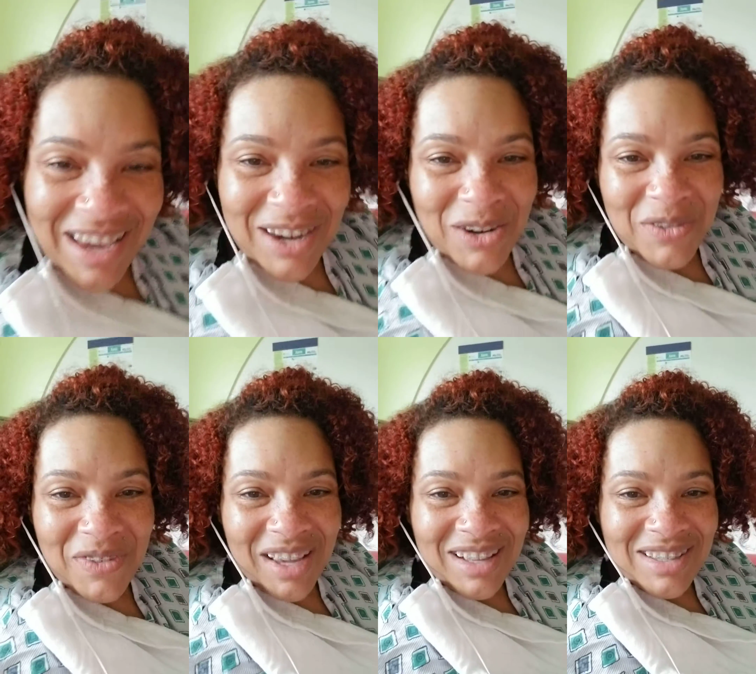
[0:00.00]
in her
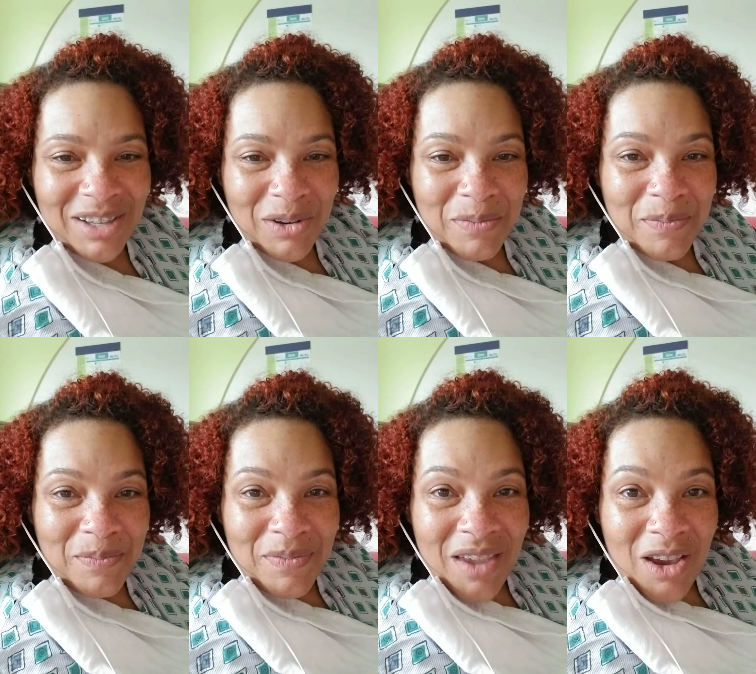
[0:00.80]
feed. So
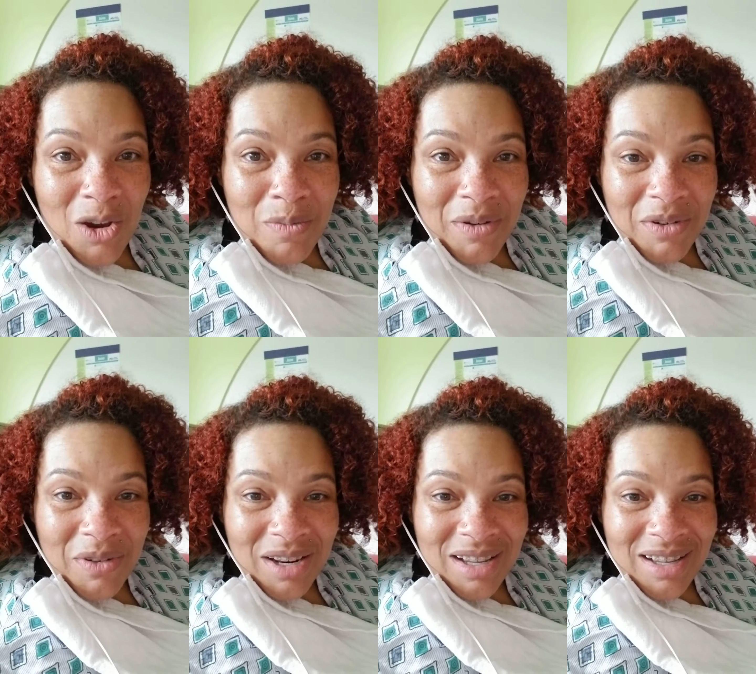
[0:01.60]
hope
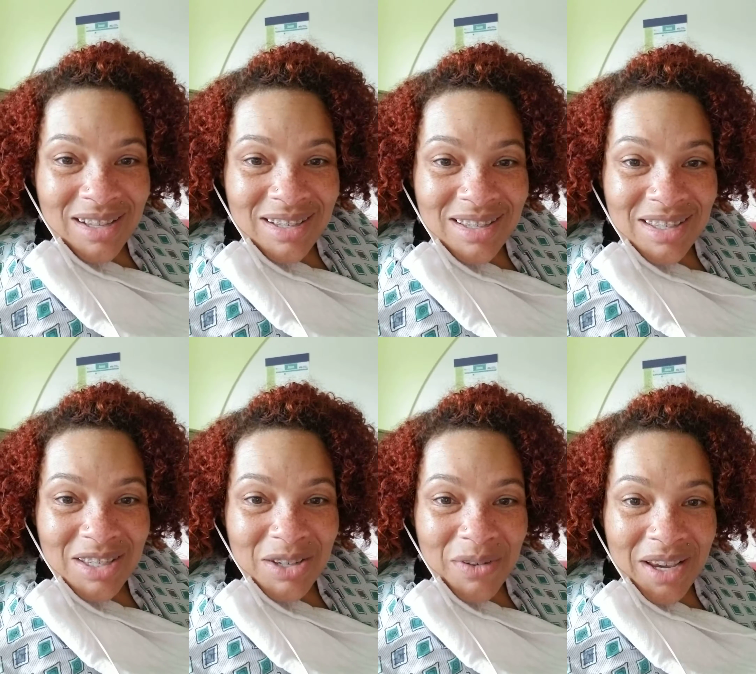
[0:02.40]
everyone is
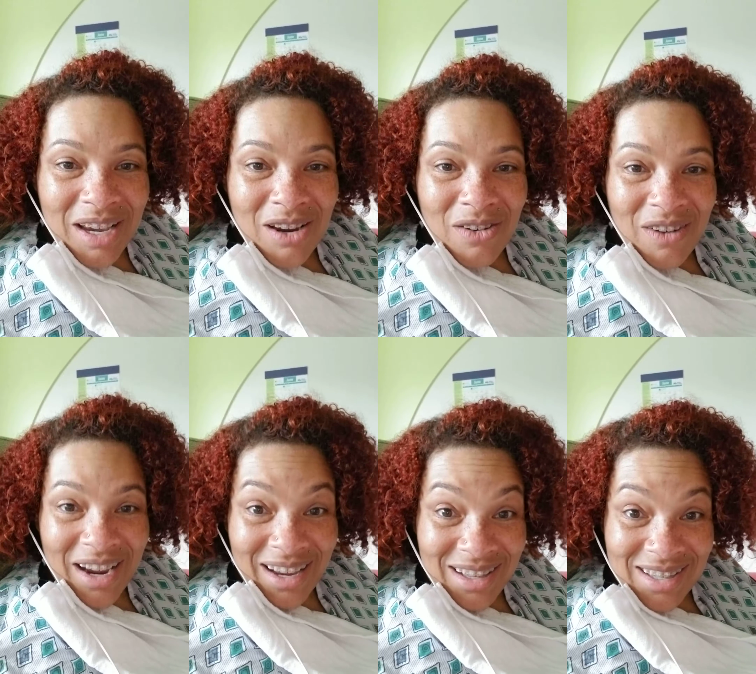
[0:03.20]
doing
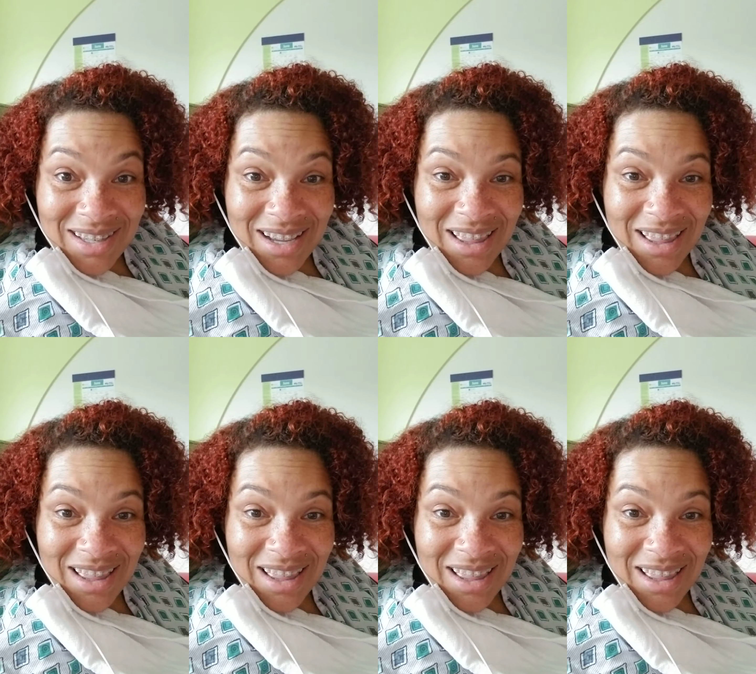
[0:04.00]
great.